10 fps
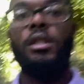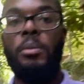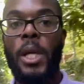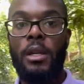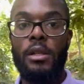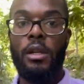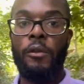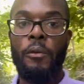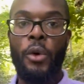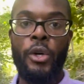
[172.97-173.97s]
Speaking
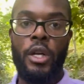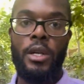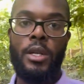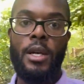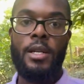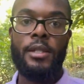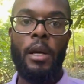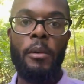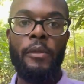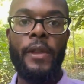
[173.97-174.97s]
of water,
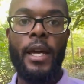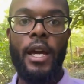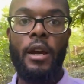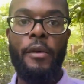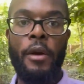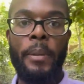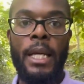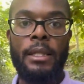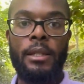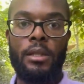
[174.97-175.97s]
some of the area
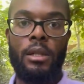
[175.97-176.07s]
beaches